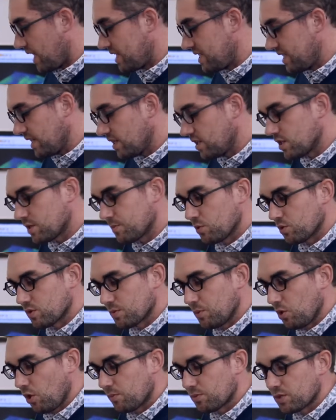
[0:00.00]
a daily
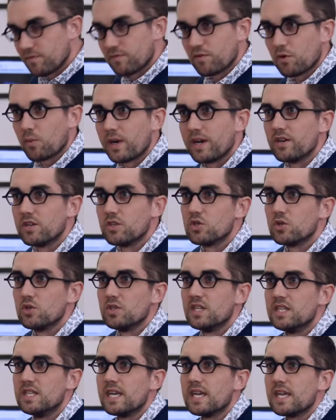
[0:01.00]
disposable option for wearing
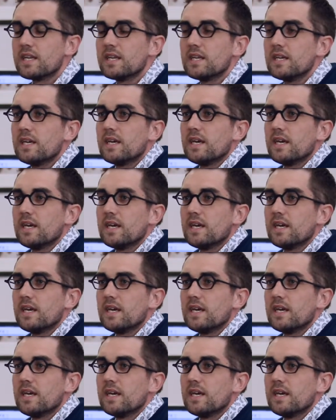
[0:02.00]
during the day.